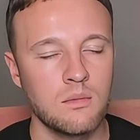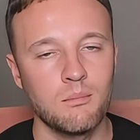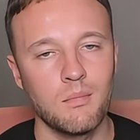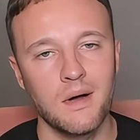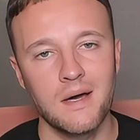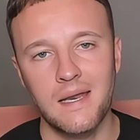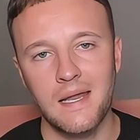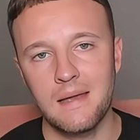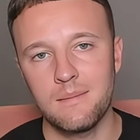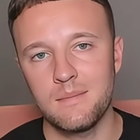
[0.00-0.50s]

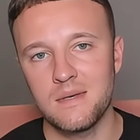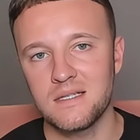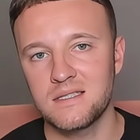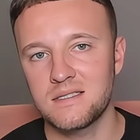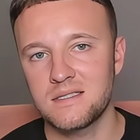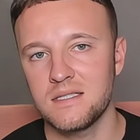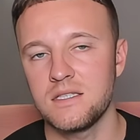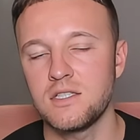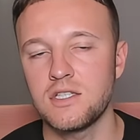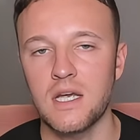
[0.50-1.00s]
My name is
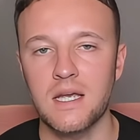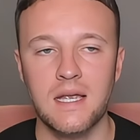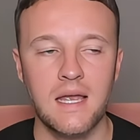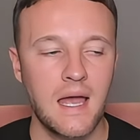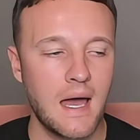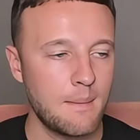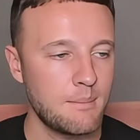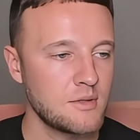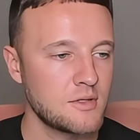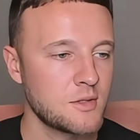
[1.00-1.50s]
CJ
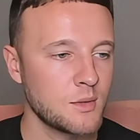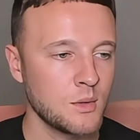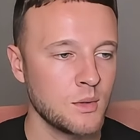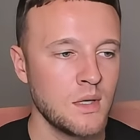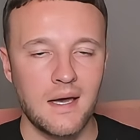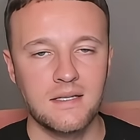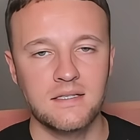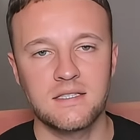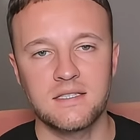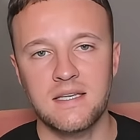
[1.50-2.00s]
Capital,
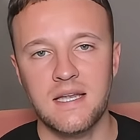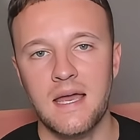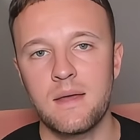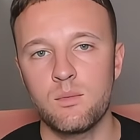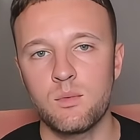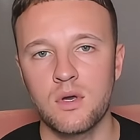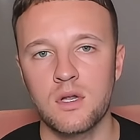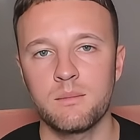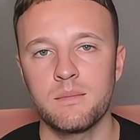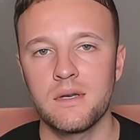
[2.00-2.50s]
and today
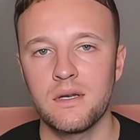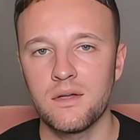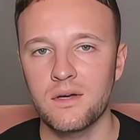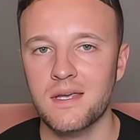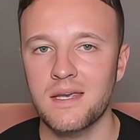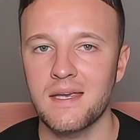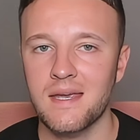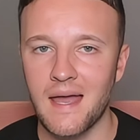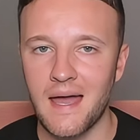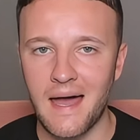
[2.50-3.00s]
we're going to be
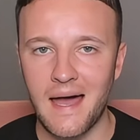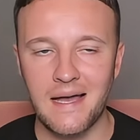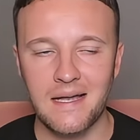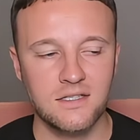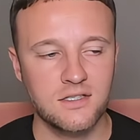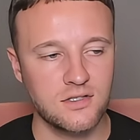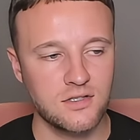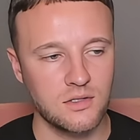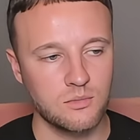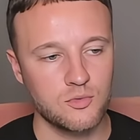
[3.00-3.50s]
looking at
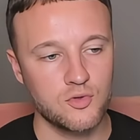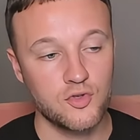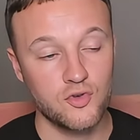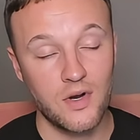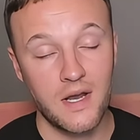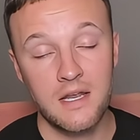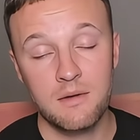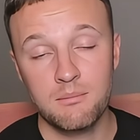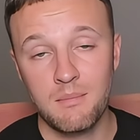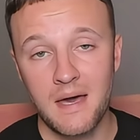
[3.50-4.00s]
some
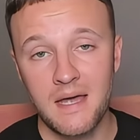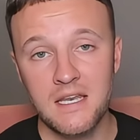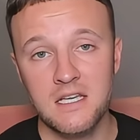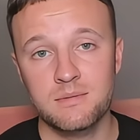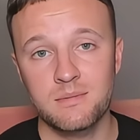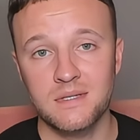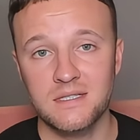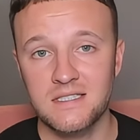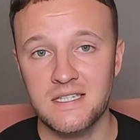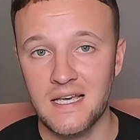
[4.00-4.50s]
trade
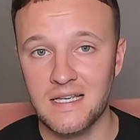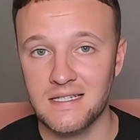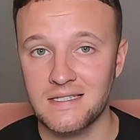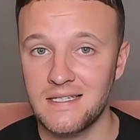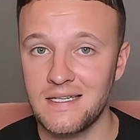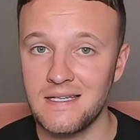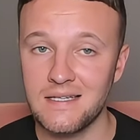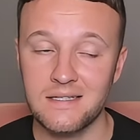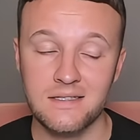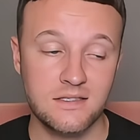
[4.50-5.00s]
management
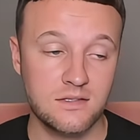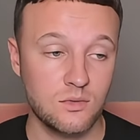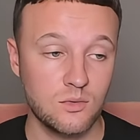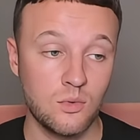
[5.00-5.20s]
techniques,